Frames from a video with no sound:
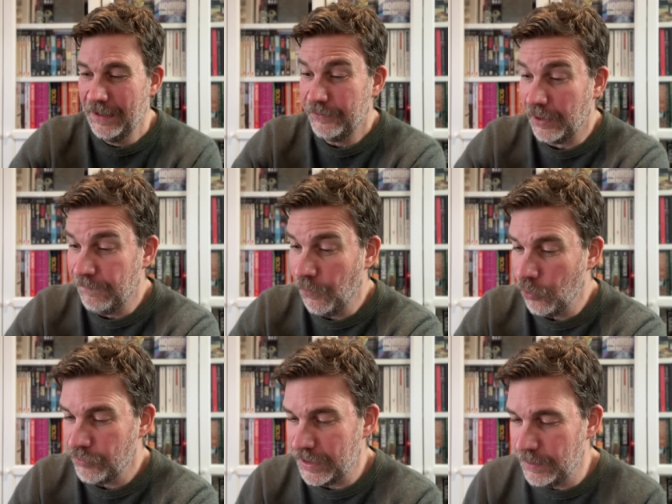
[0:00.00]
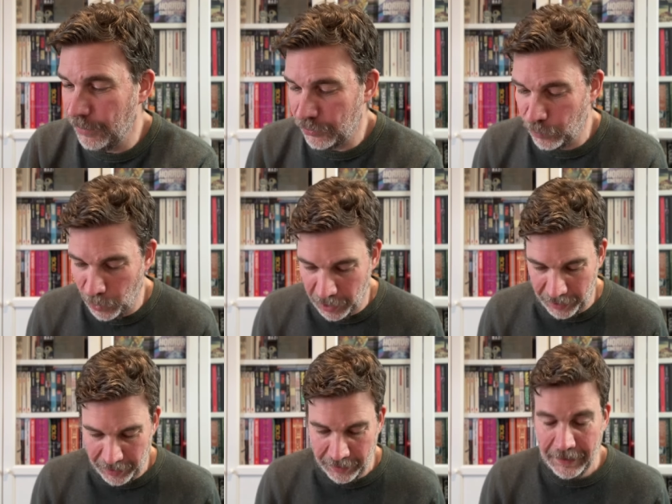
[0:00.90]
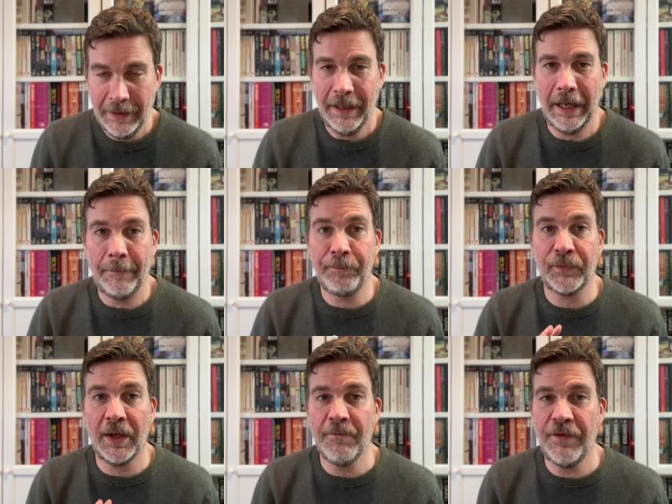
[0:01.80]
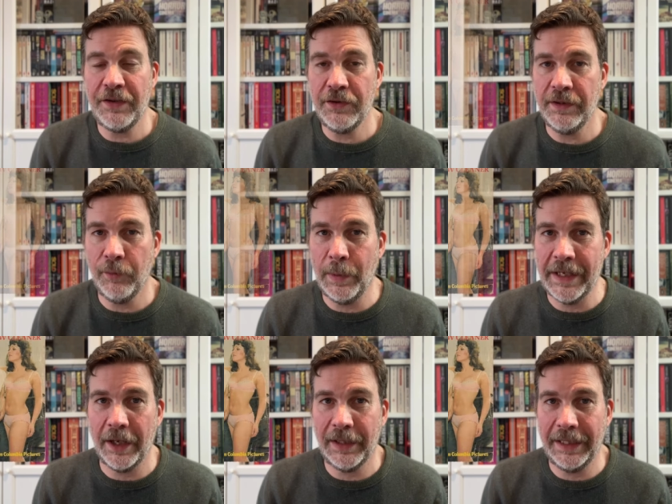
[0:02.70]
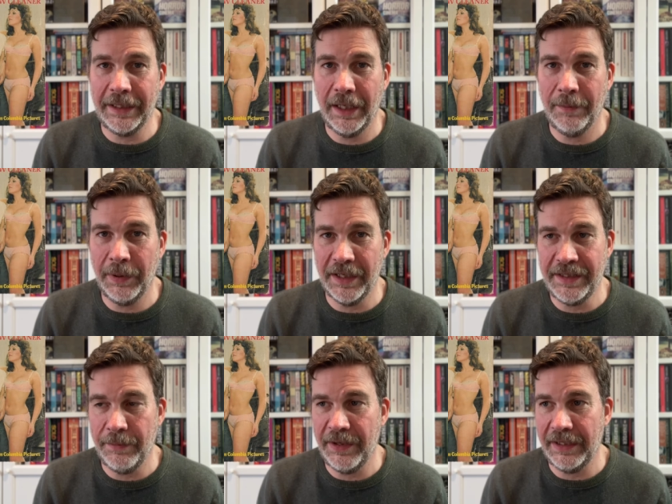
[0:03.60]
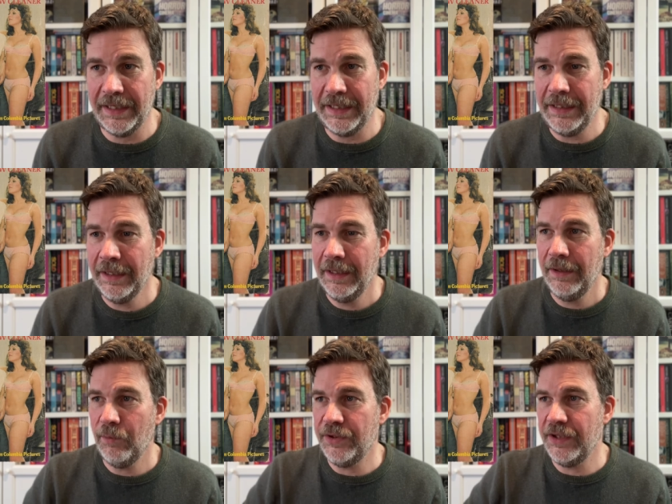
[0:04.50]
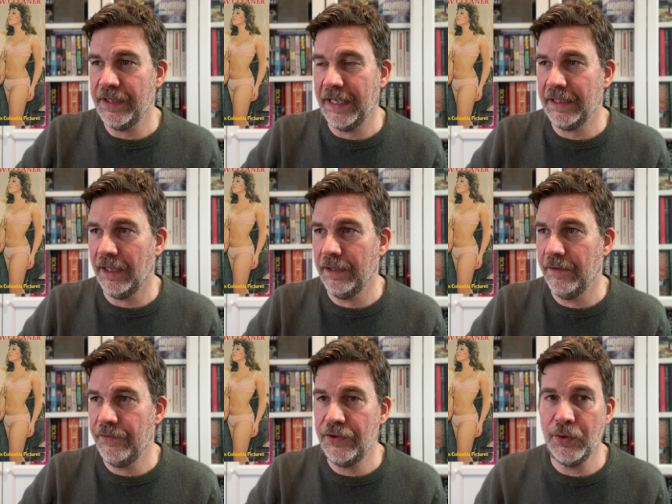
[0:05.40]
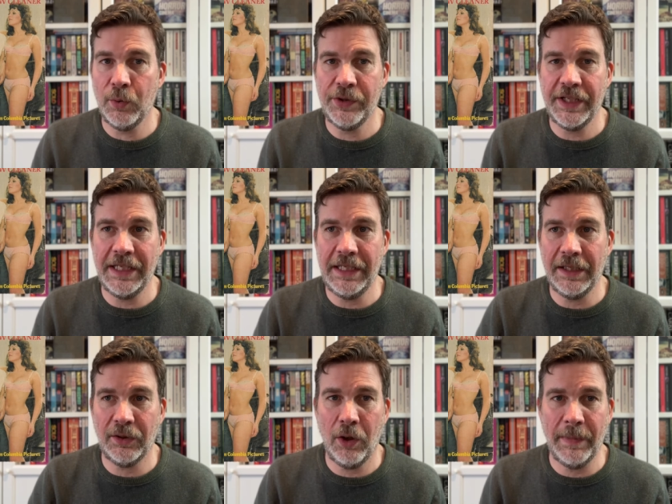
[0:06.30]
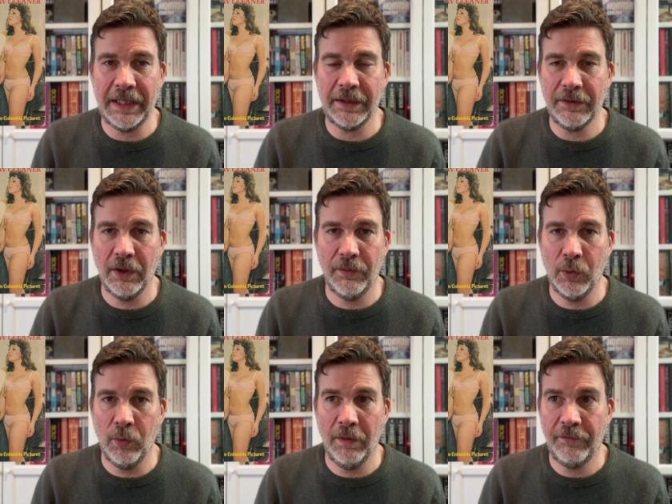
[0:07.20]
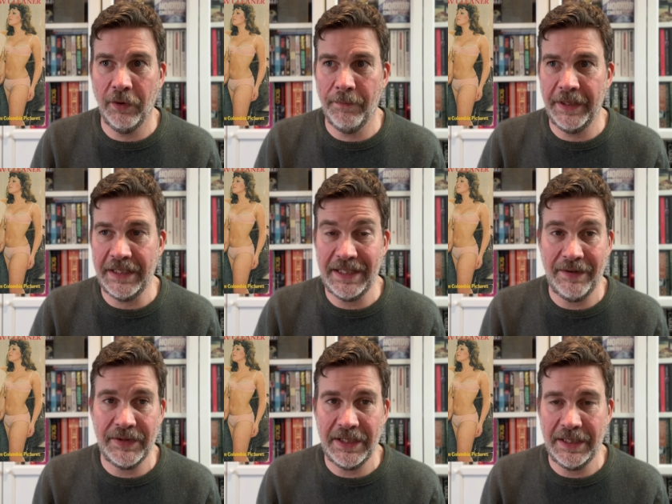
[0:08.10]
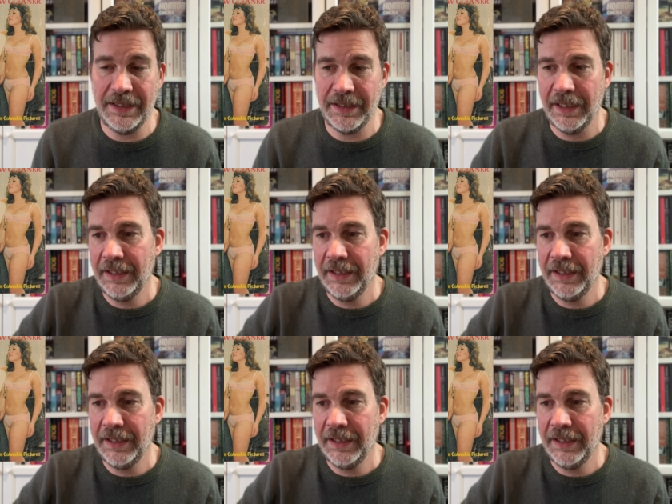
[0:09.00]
So the four trashy books were Confessions of a Window Cleaner by Timothy Lee, which is a kind of saucy comic novel from the 70s.